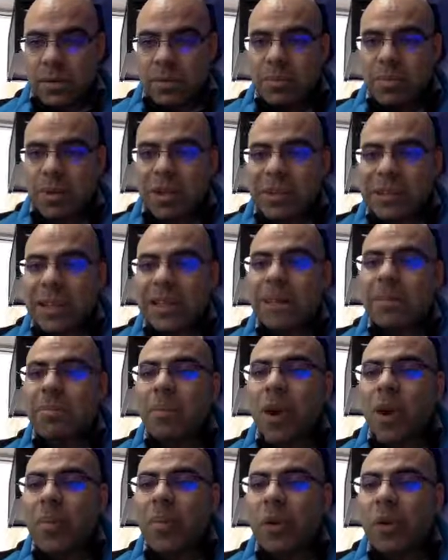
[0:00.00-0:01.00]
because at the
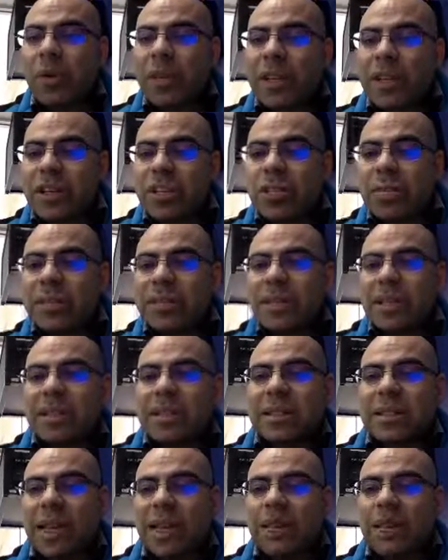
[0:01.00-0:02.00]
moment all the instruments are at
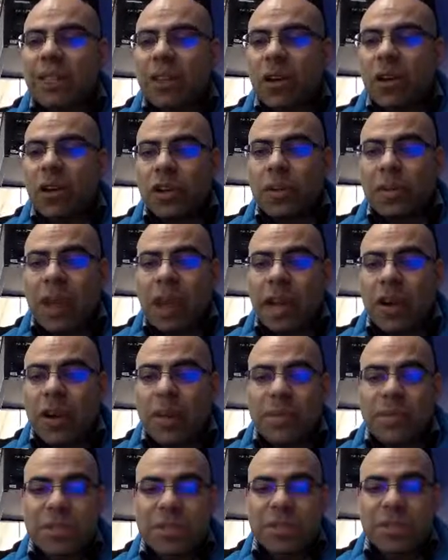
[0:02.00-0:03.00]
the same volume, and
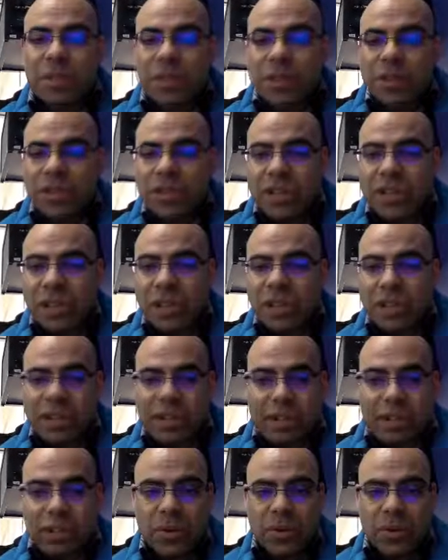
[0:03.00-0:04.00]
I'm just going to gently
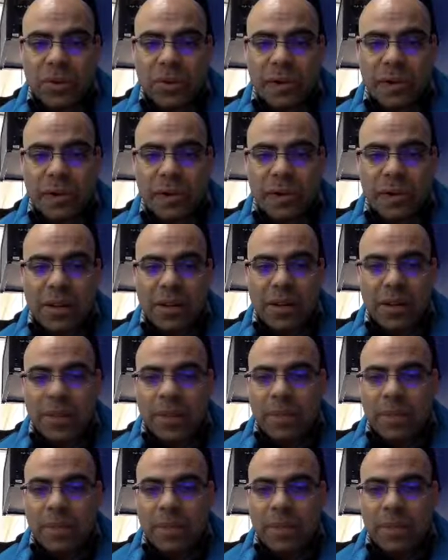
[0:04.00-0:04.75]
turn down,